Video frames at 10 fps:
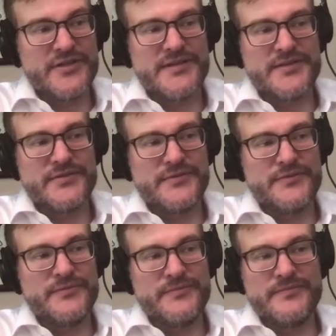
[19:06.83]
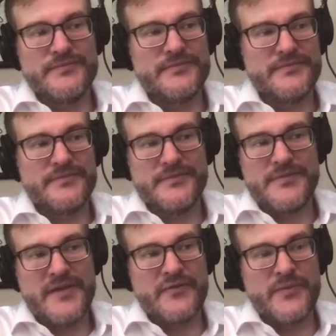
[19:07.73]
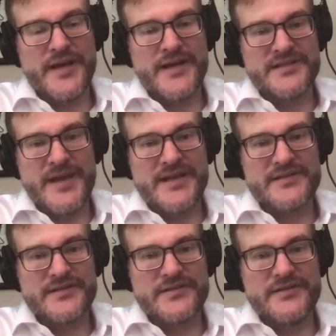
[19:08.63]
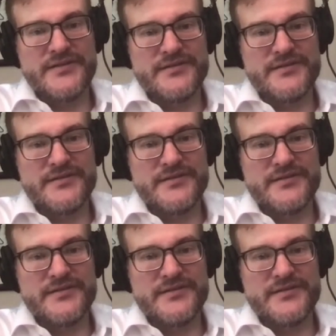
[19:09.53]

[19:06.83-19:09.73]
I assume everyone has masks on?